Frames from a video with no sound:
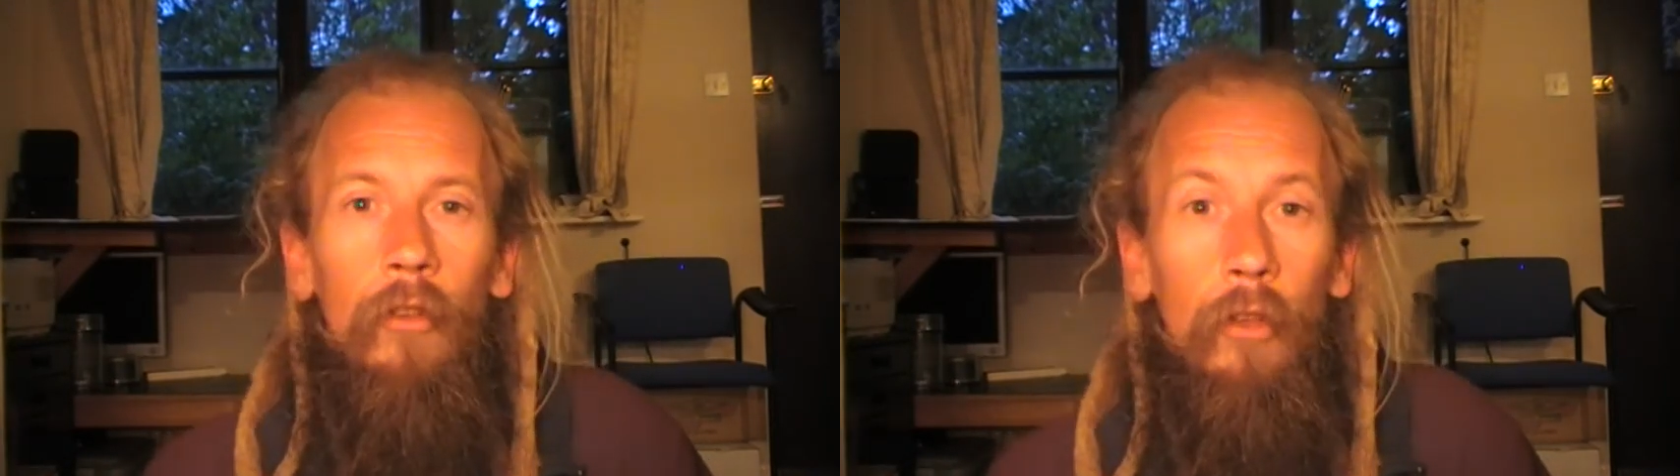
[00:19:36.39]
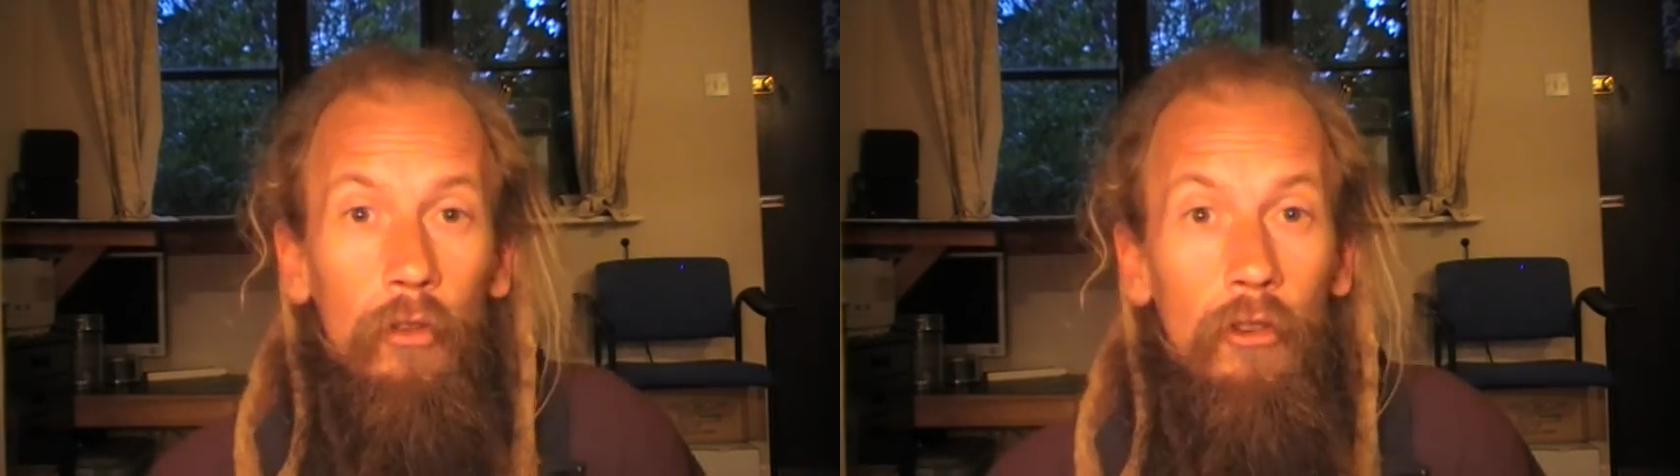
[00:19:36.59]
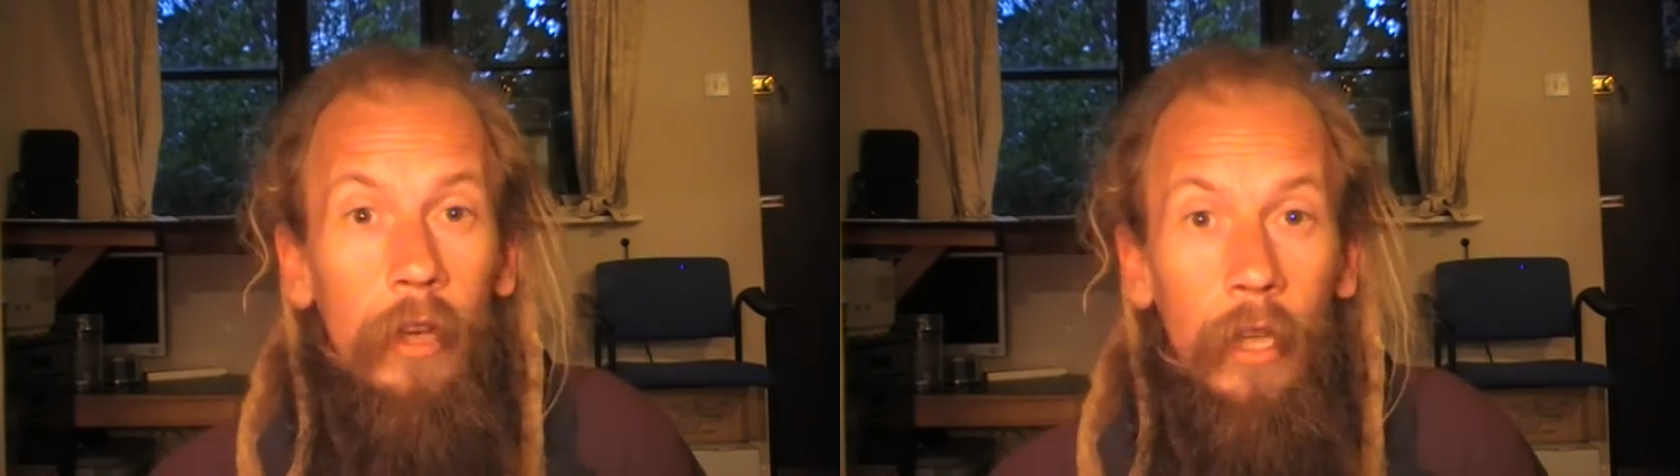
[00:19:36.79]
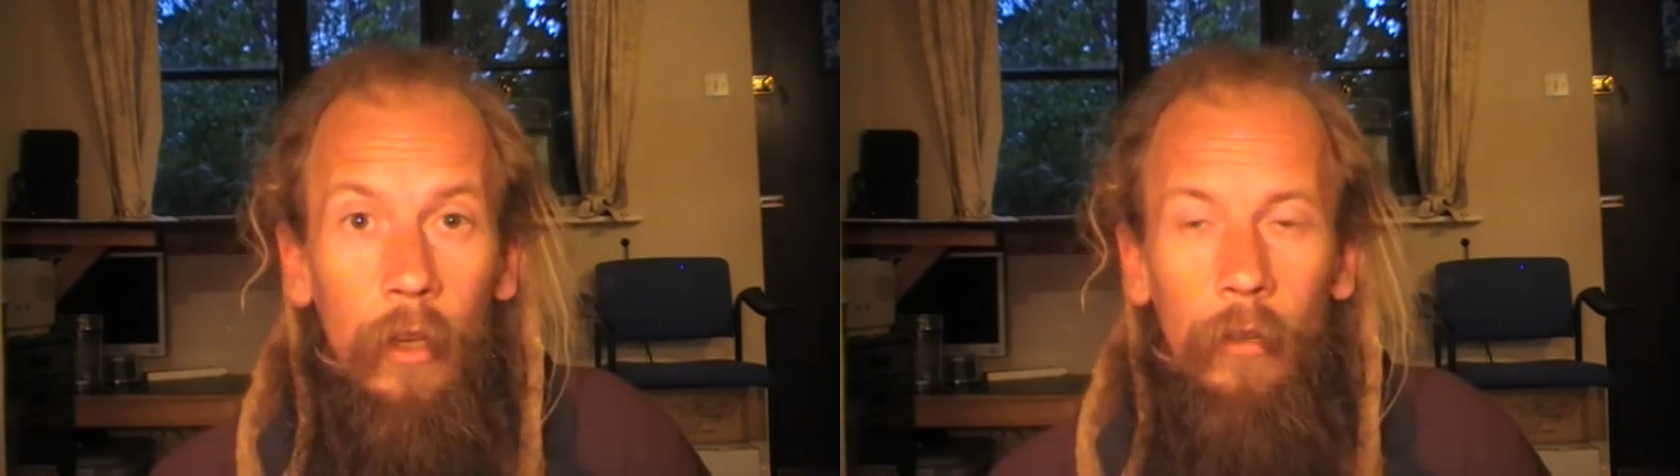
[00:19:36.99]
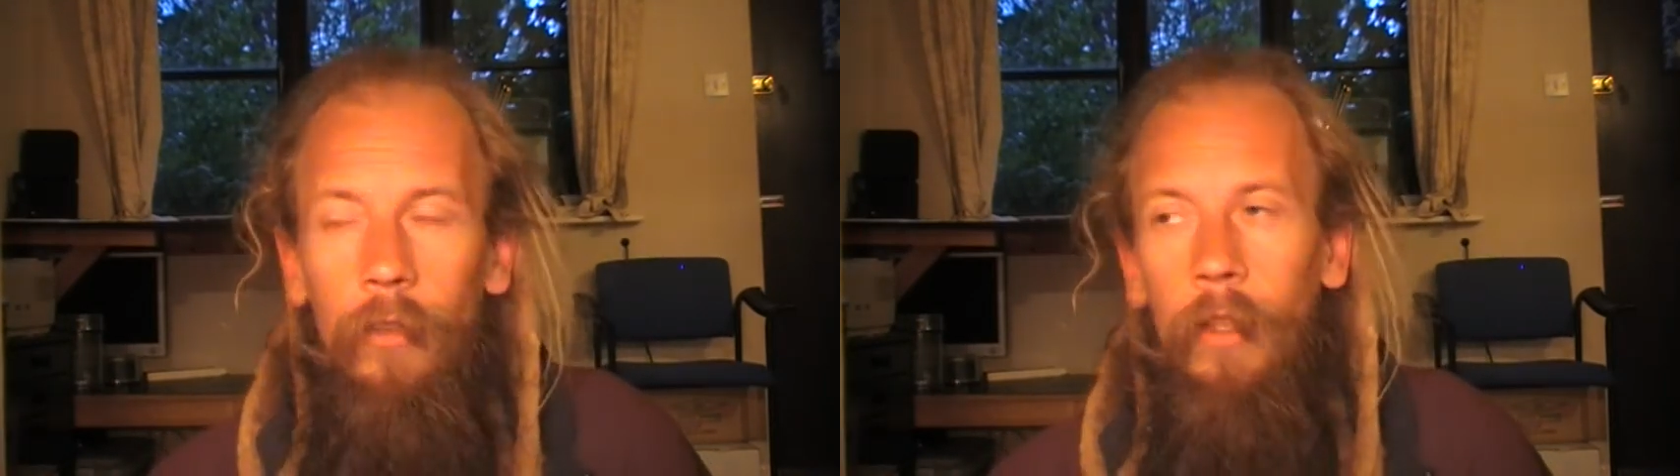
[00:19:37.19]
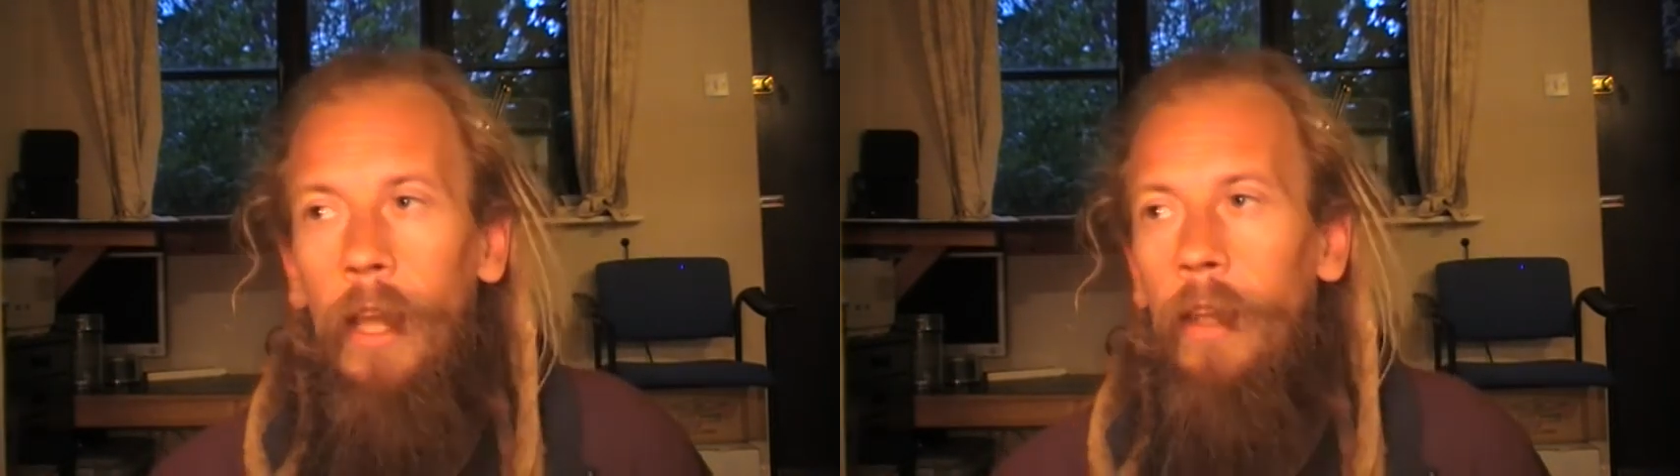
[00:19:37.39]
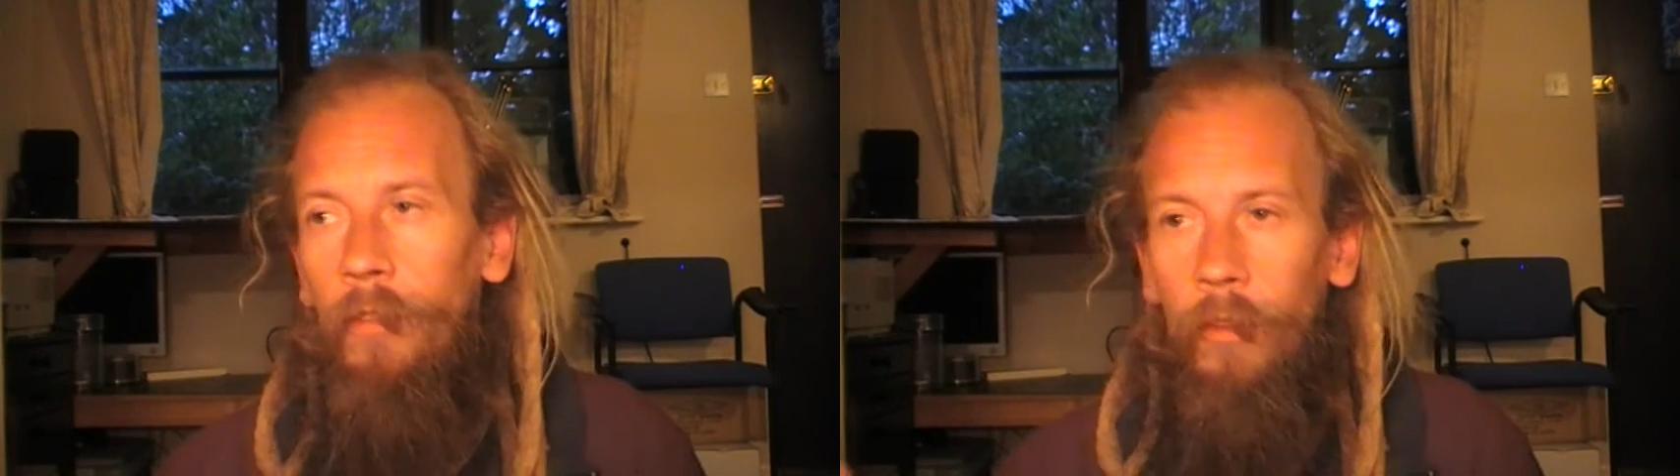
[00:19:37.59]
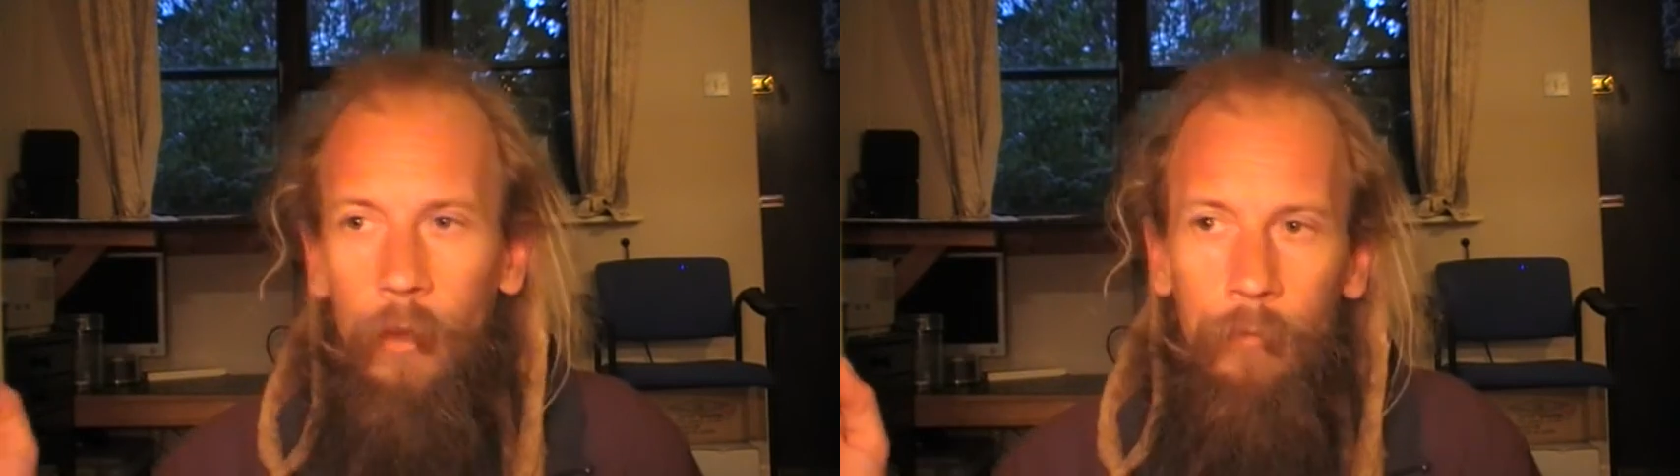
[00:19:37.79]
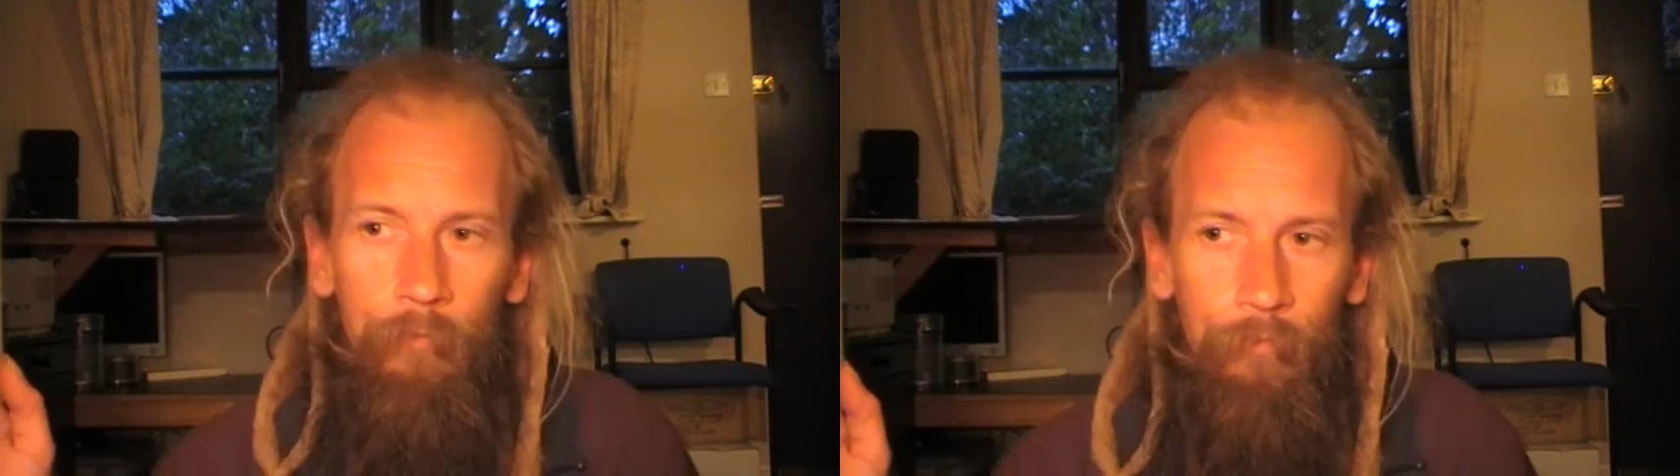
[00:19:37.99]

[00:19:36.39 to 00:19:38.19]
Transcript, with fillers: neutrinos, okay? So